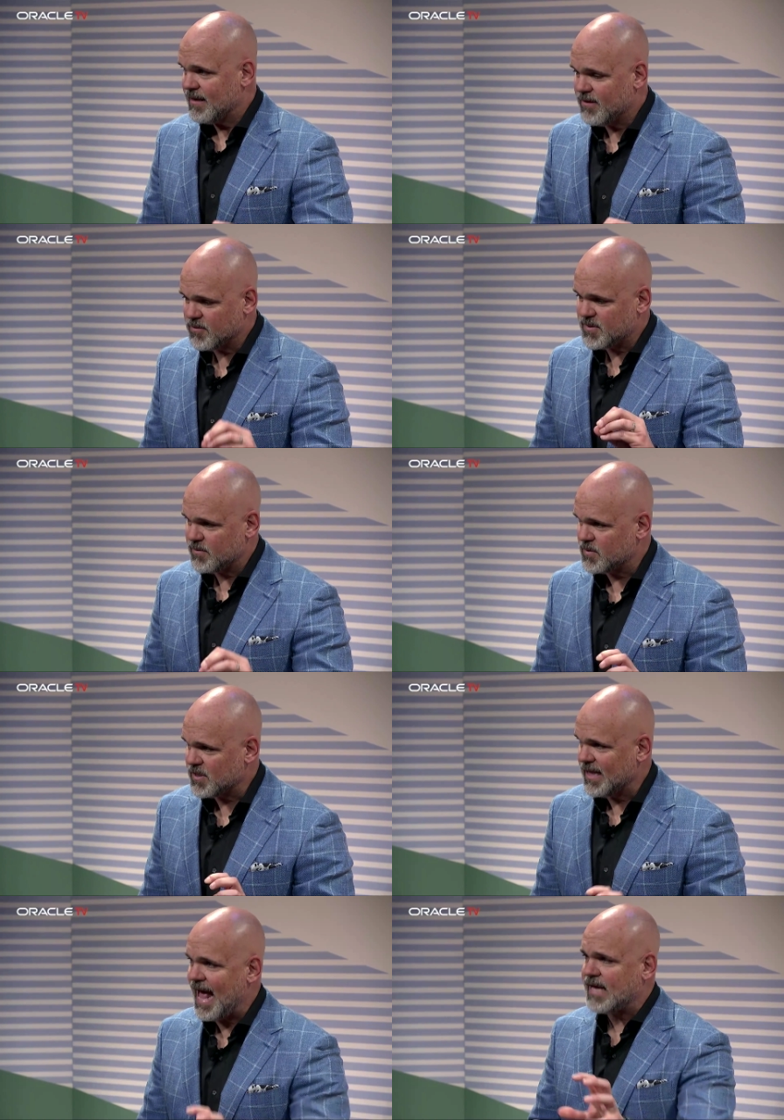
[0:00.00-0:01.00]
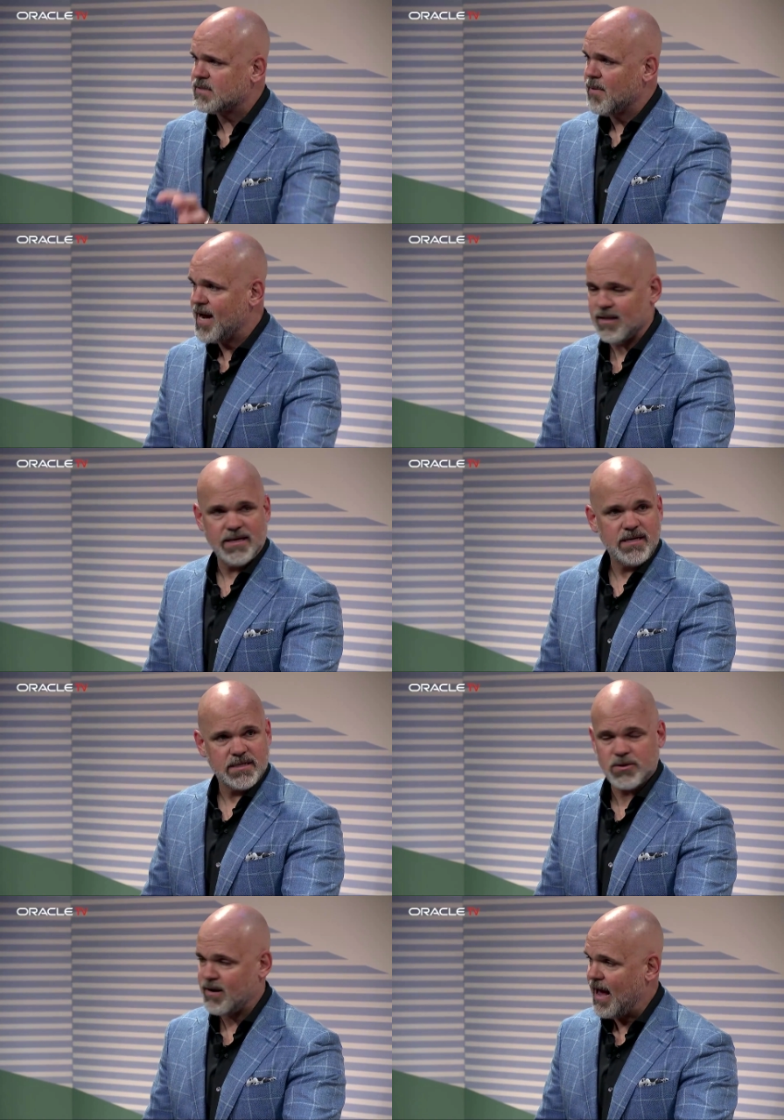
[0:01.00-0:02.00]
Those, those last mile
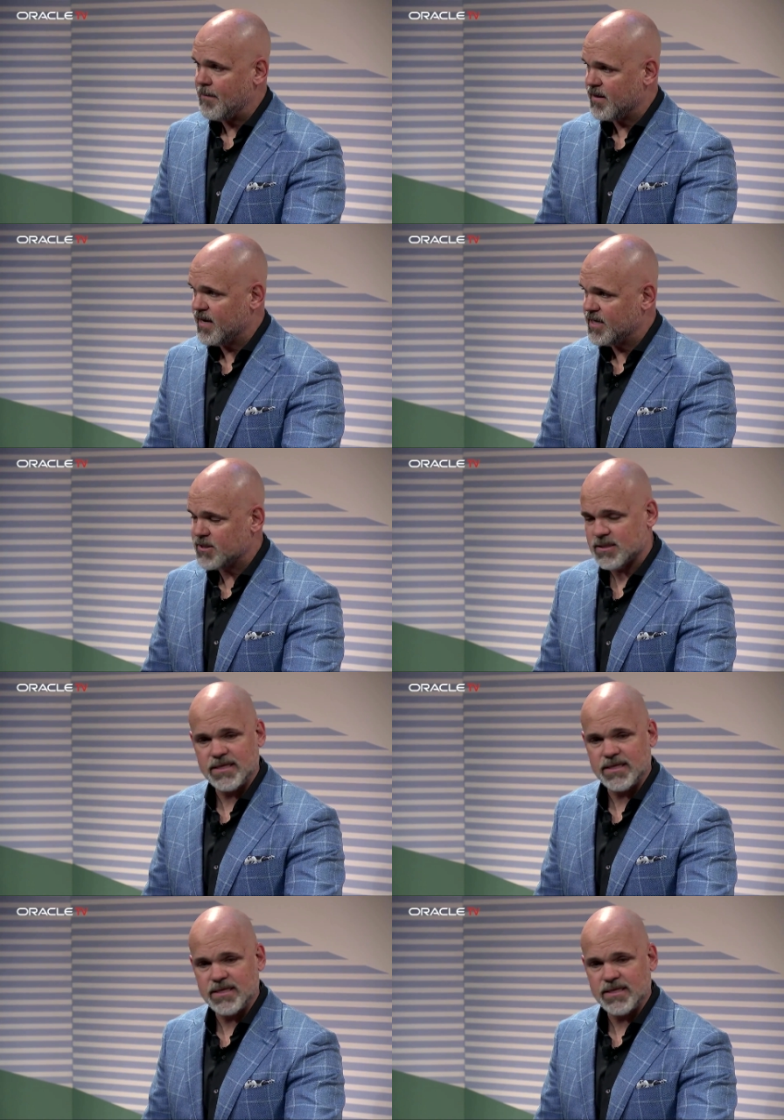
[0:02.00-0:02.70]
industry applications